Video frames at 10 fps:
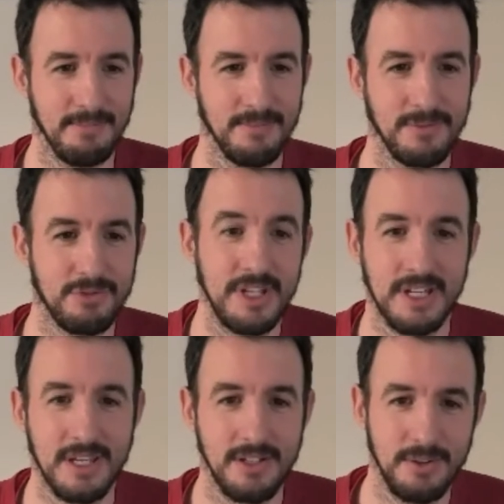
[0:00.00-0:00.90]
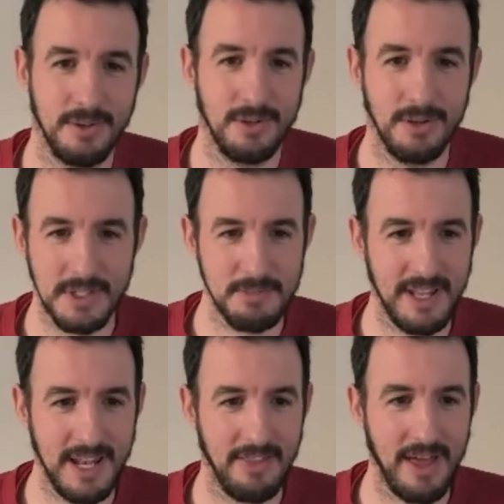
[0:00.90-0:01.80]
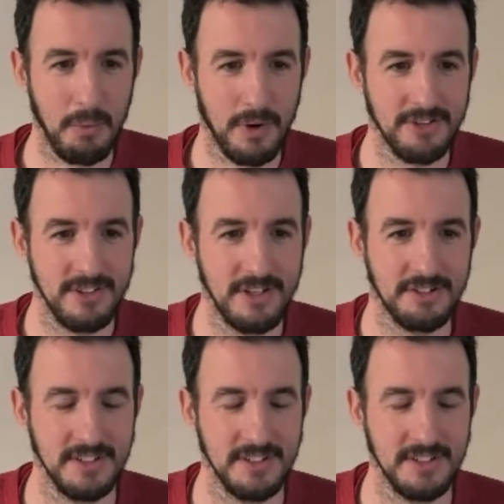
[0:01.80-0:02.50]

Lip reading: Sri, can you explain how that works in your team?